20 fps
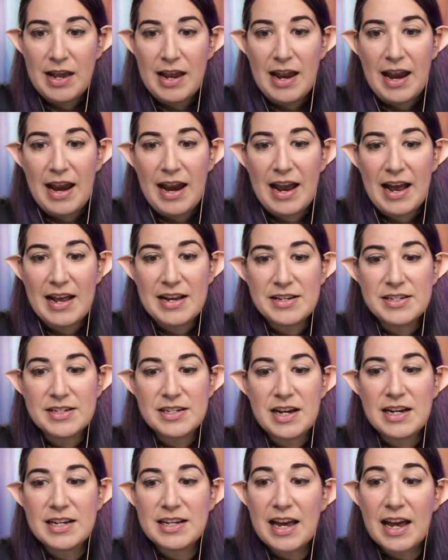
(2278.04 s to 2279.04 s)
And
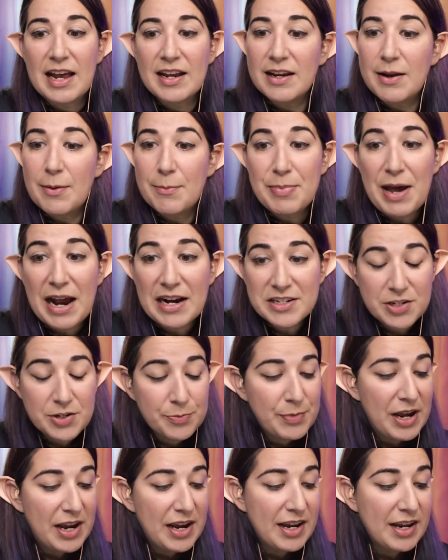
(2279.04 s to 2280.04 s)
again, back to
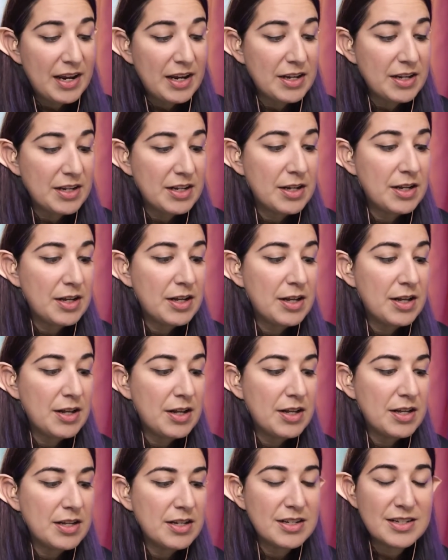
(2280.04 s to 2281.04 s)
my
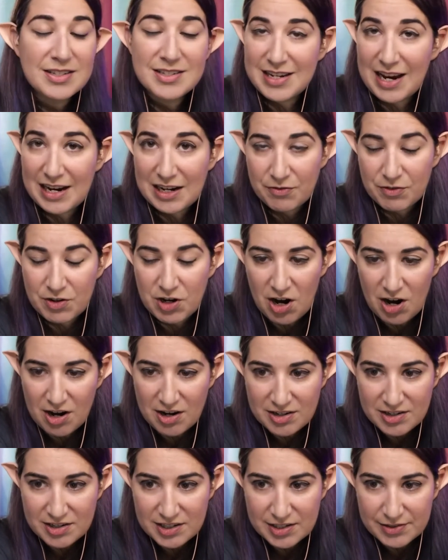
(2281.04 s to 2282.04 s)
deck of
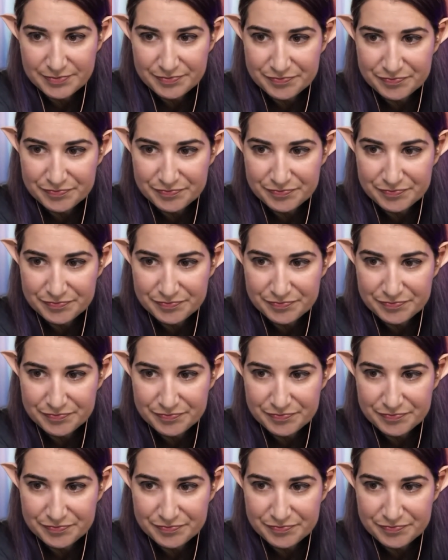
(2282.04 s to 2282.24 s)
cards.